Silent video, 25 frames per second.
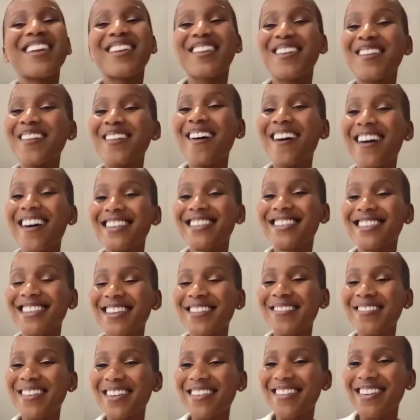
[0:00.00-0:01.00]
You're
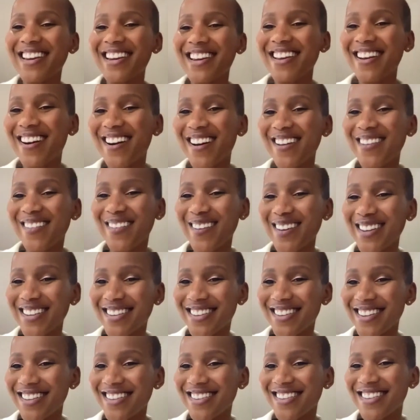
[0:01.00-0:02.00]
asking me really hard
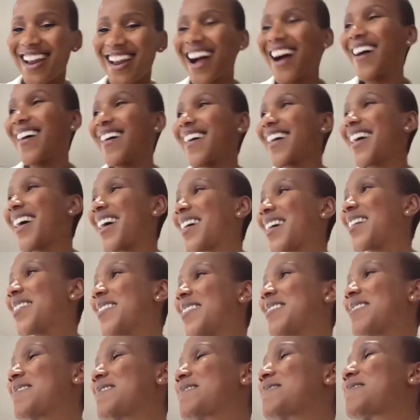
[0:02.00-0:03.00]
questions
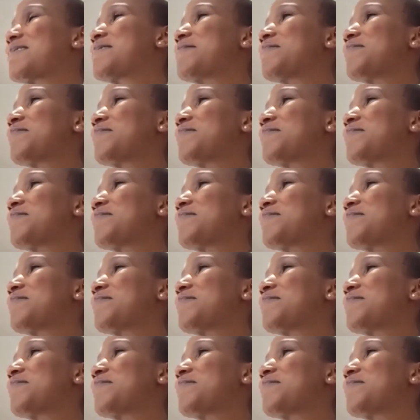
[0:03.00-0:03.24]
now.